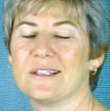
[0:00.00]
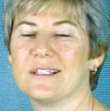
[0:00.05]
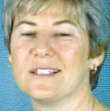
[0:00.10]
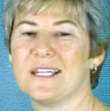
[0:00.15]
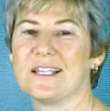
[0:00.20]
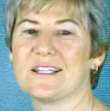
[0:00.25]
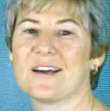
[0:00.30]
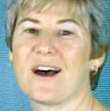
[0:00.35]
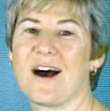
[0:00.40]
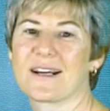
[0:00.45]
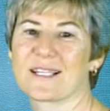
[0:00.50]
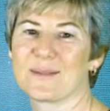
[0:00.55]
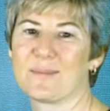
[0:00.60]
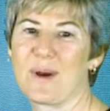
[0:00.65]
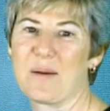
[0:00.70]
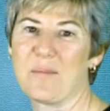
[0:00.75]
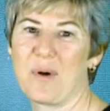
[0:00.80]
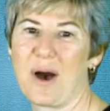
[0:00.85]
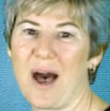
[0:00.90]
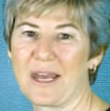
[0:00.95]
detox
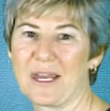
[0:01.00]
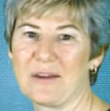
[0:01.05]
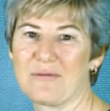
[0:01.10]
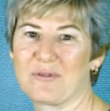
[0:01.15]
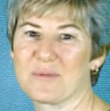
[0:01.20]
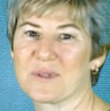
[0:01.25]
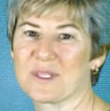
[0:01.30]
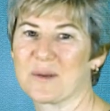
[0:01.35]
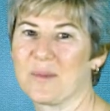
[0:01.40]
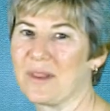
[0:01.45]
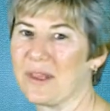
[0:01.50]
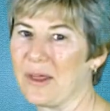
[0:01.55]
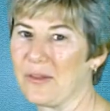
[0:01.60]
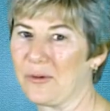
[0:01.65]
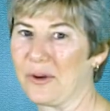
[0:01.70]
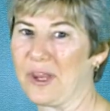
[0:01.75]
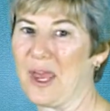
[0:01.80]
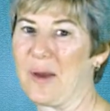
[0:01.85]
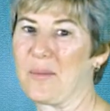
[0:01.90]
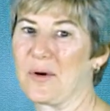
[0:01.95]
my body from some of the
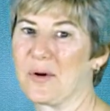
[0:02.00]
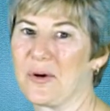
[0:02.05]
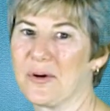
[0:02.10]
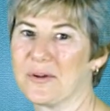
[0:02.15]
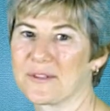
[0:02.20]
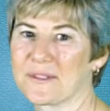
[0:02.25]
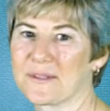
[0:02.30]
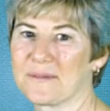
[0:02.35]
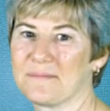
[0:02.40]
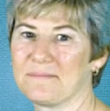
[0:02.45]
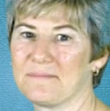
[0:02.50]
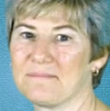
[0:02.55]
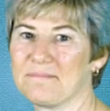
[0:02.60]
other chemicals.